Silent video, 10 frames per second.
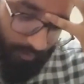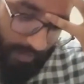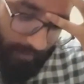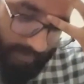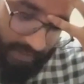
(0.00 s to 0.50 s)

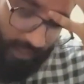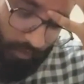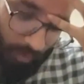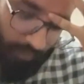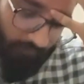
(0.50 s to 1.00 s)
I'm still
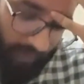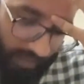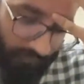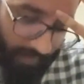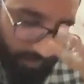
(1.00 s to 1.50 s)
not
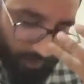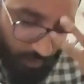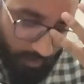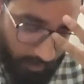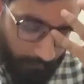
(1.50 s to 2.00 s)
very, very
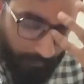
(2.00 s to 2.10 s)
sure